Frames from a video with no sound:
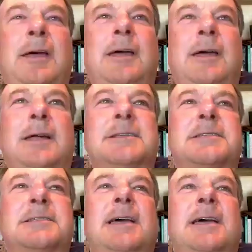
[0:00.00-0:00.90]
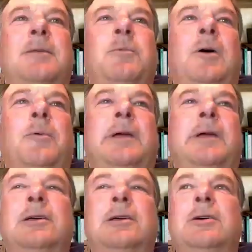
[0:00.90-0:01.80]
Instead, what we do
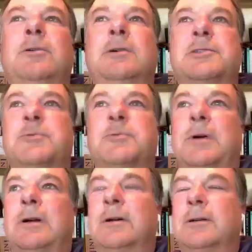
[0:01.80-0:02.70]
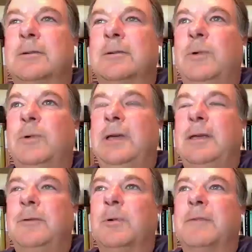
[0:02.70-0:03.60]
is we refer back to
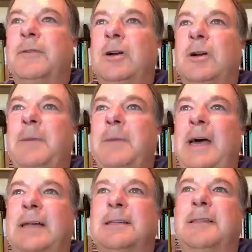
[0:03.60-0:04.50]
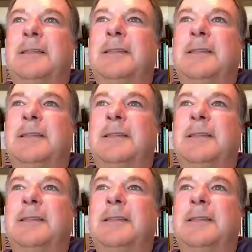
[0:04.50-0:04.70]
that document as a